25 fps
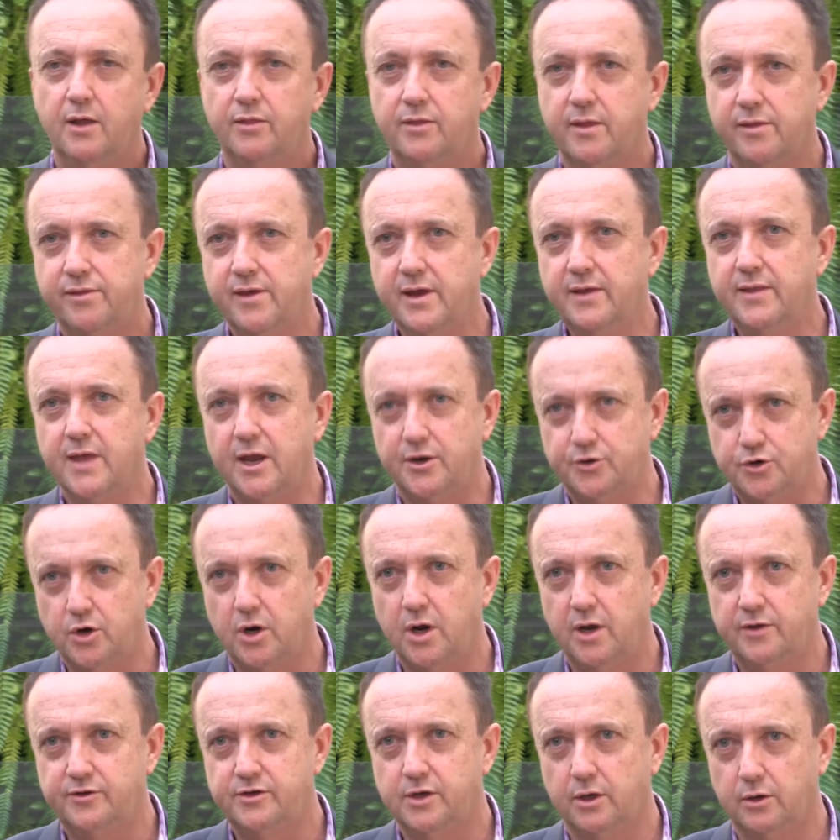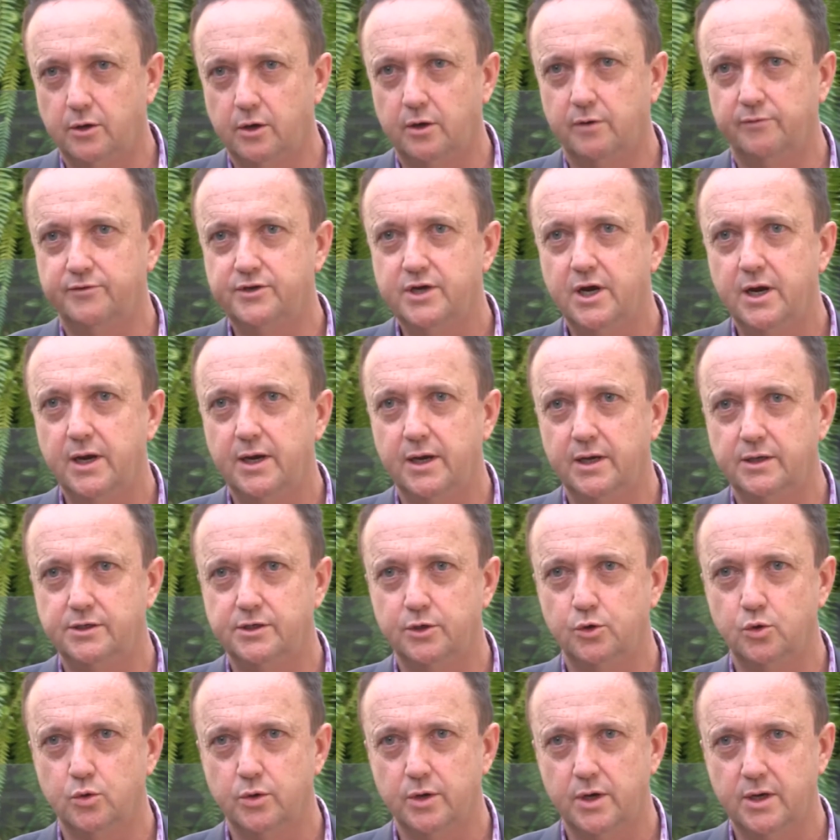The thing that drives a lot of change
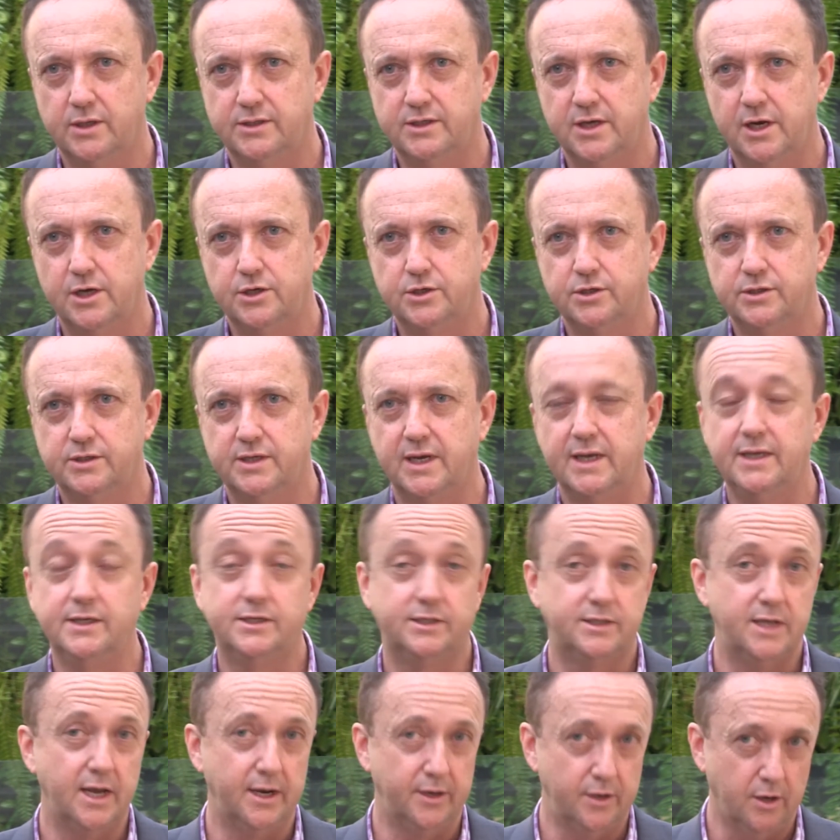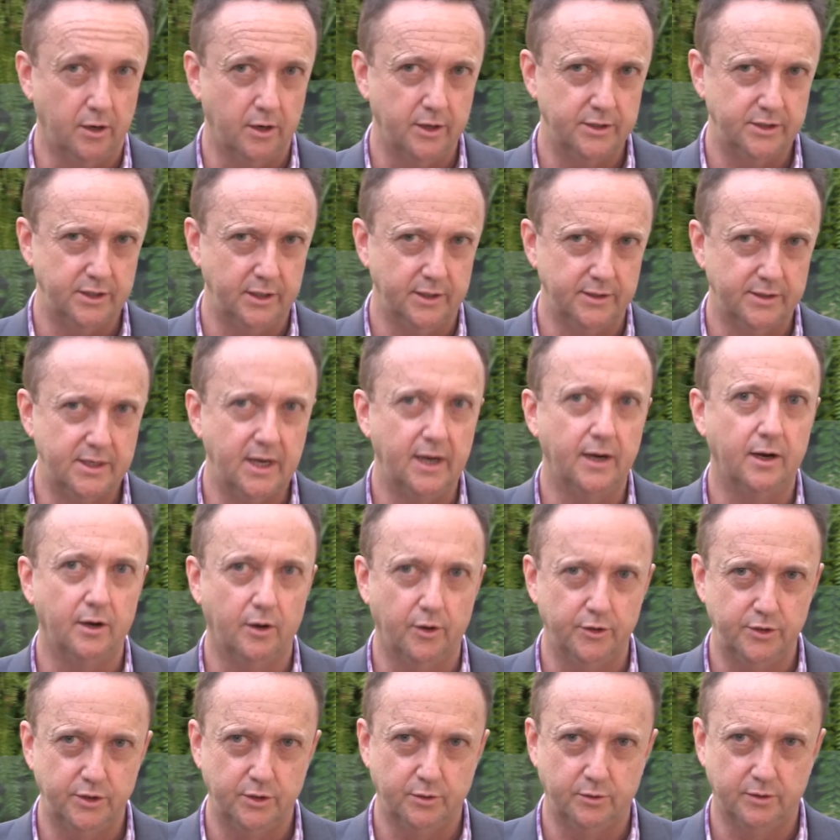in organisations is technology and
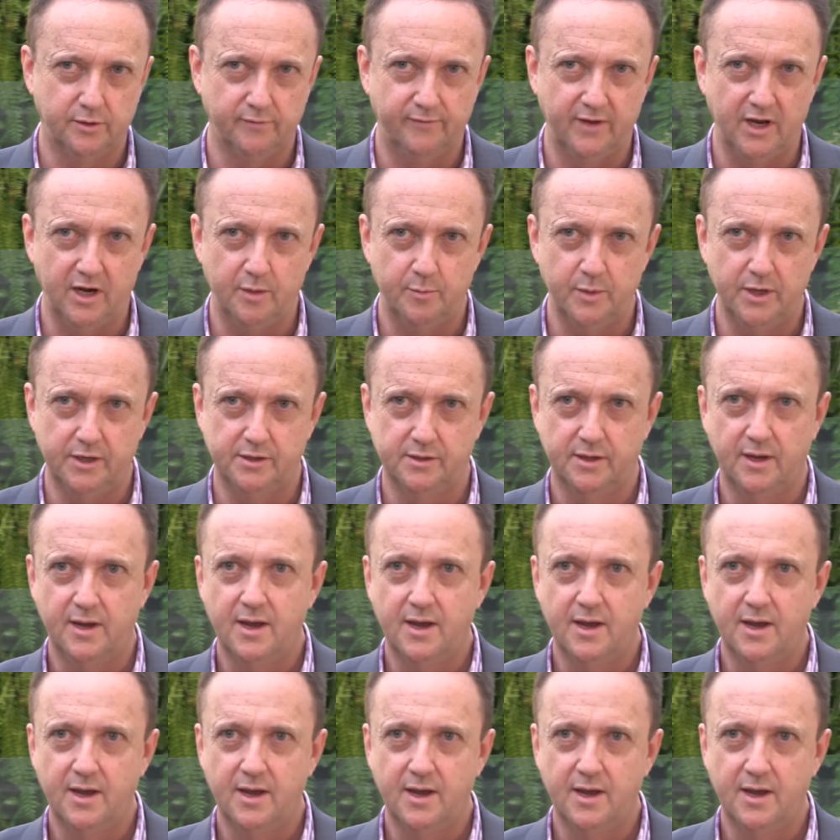technological development.